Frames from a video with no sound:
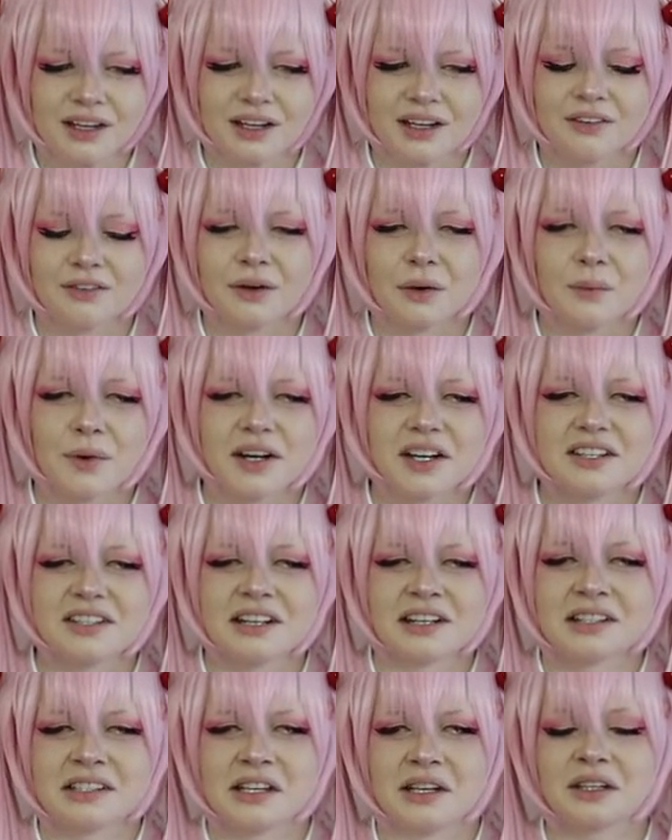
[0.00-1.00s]
If I wanted
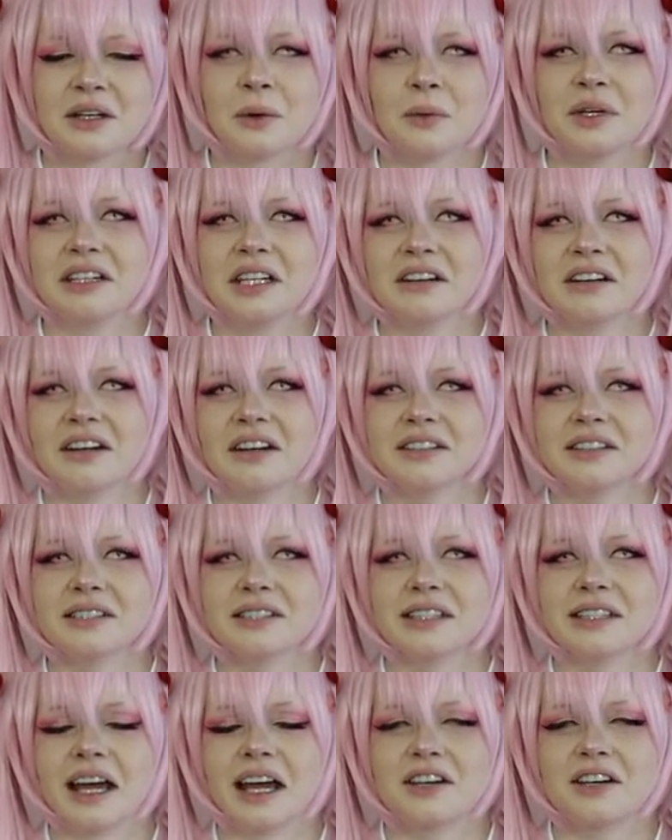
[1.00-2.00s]
nuts, I'd go eat
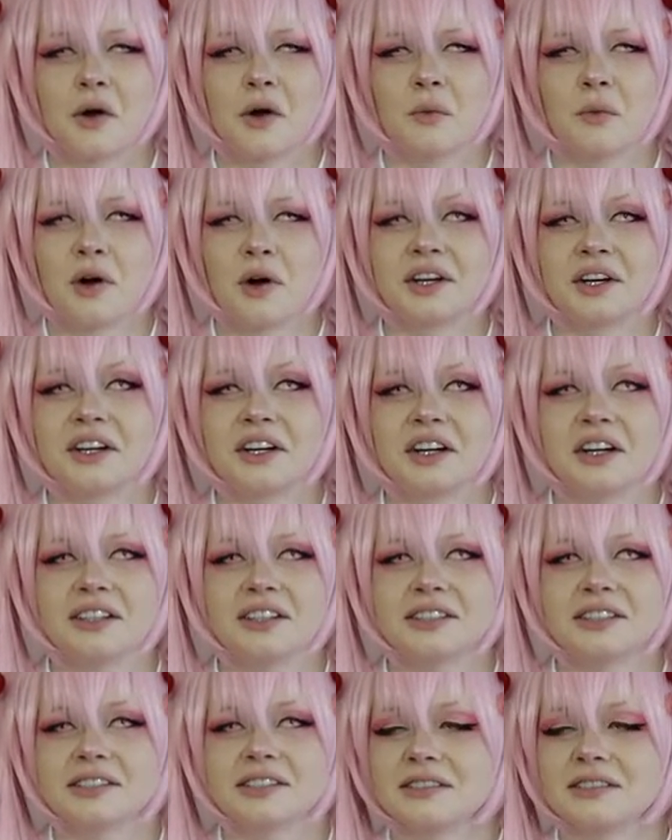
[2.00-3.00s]
nuts. I don't want
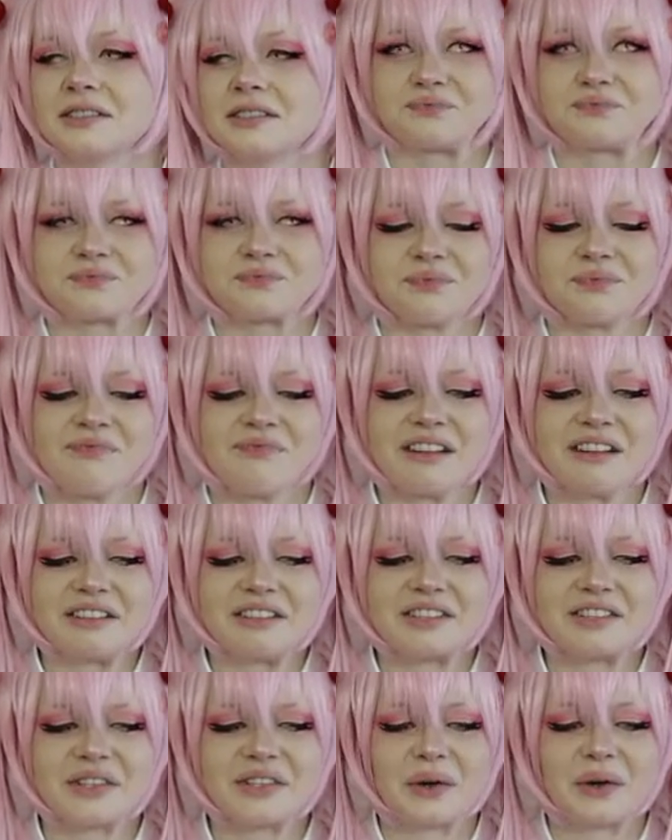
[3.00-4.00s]
nuts.
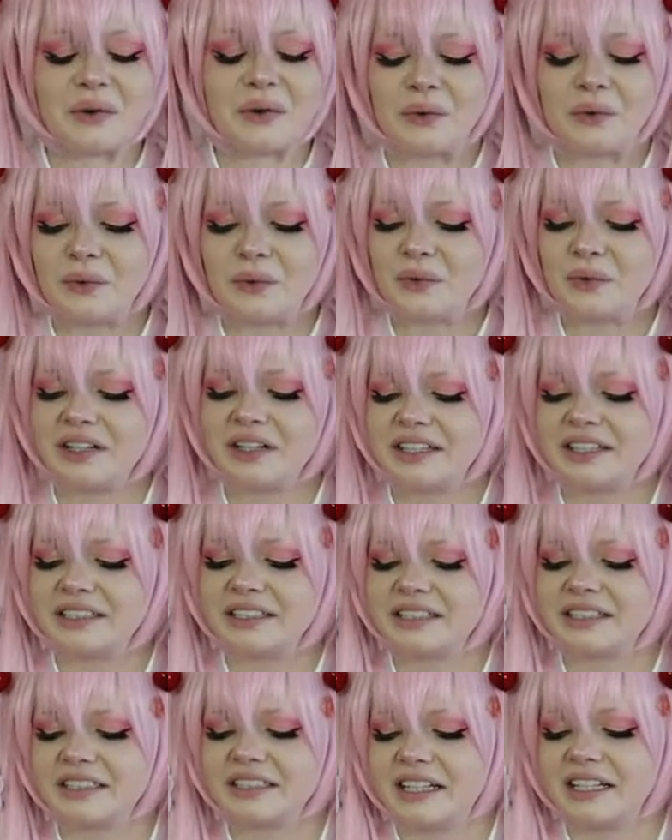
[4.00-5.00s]
So
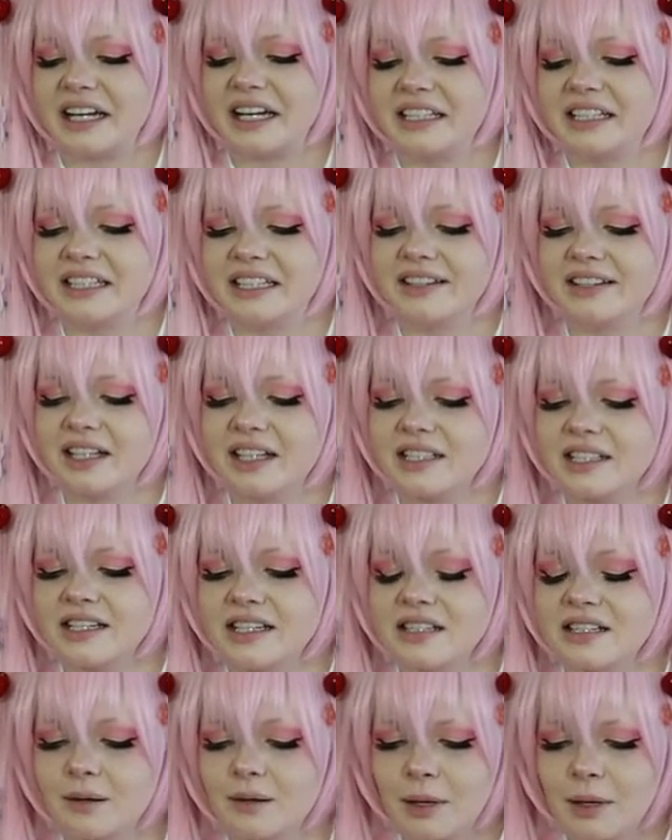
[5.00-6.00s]
I need to get that
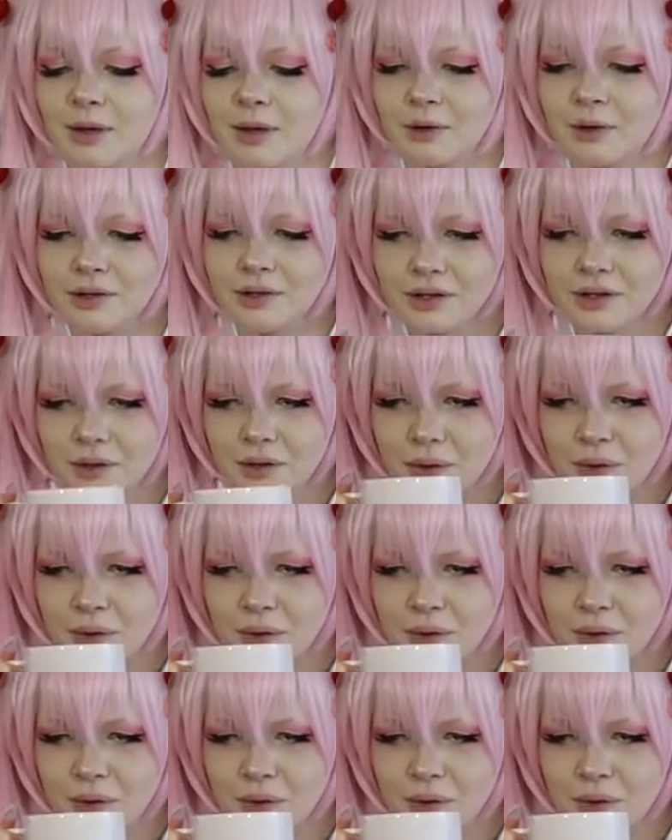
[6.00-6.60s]
taste out of my mouth.